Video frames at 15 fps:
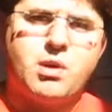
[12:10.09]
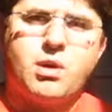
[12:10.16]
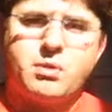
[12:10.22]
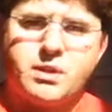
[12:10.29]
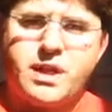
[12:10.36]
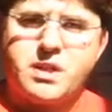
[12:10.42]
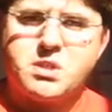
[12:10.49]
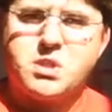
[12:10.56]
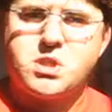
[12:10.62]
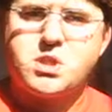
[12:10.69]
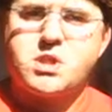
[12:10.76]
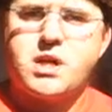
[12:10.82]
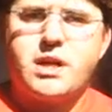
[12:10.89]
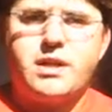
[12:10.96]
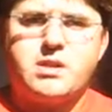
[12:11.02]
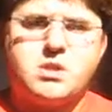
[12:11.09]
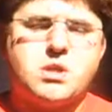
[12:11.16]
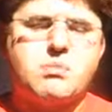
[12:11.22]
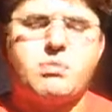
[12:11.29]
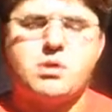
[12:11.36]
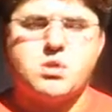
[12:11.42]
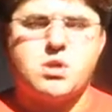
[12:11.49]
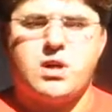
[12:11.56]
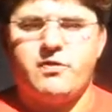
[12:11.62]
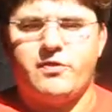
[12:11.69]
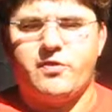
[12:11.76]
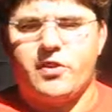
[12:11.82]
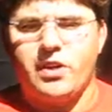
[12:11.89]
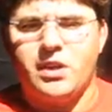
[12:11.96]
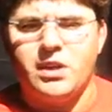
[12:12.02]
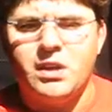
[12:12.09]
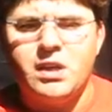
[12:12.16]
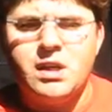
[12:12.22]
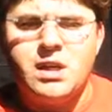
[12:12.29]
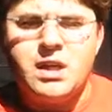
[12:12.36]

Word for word: contexts in a simple software